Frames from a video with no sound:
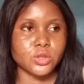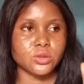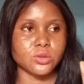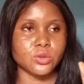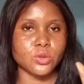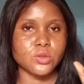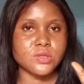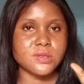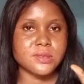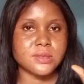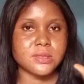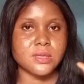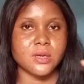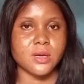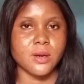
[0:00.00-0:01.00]
to
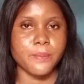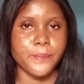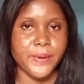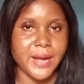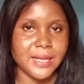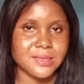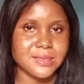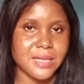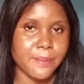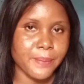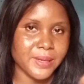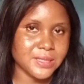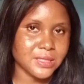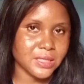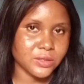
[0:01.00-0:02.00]
those brands that
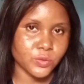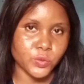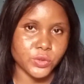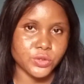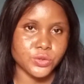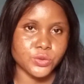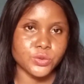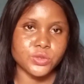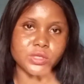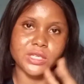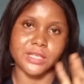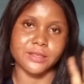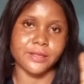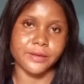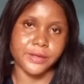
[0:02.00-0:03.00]
partnered with you so
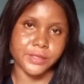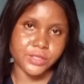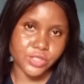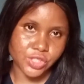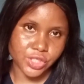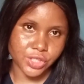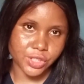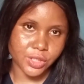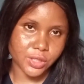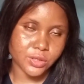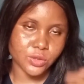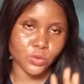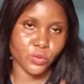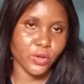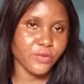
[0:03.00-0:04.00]
that they can check.
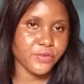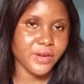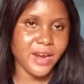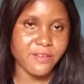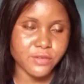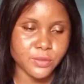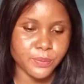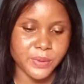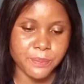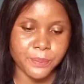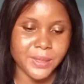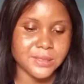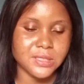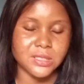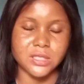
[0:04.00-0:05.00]
So if you haven't been
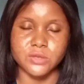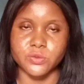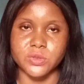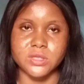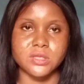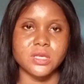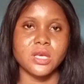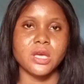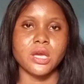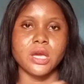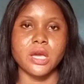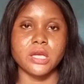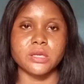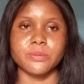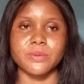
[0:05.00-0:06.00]
partnered with
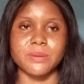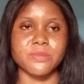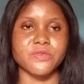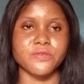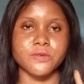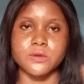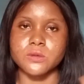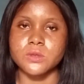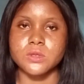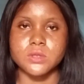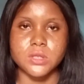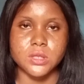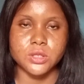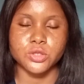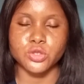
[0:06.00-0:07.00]
any brand before,
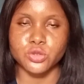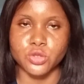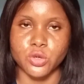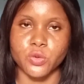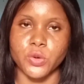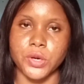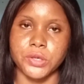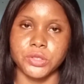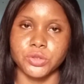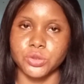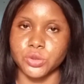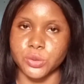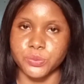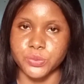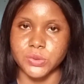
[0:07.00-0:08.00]
do not worry,
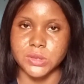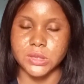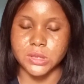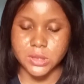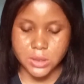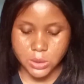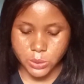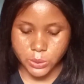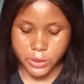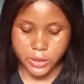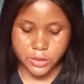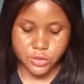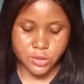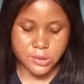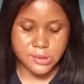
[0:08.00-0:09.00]
do not put it.
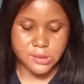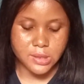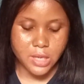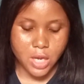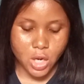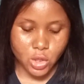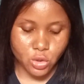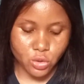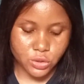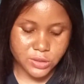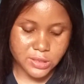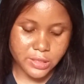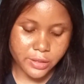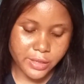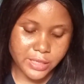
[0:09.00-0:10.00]
Okay, just go
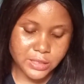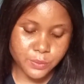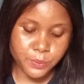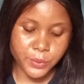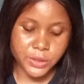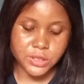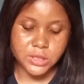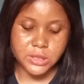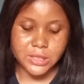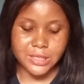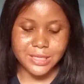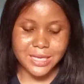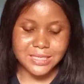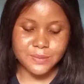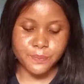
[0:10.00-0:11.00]
to the next page.
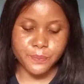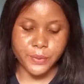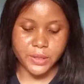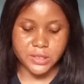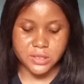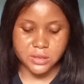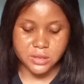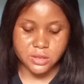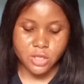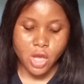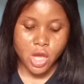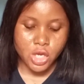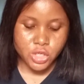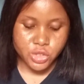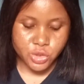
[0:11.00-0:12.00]
The next page is
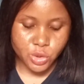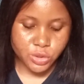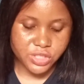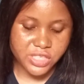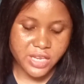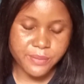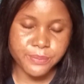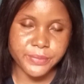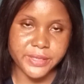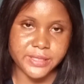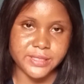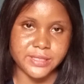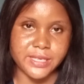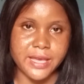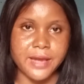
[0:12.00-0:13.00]
social
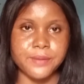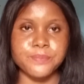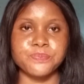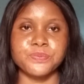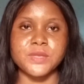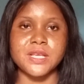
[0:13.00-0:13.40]
media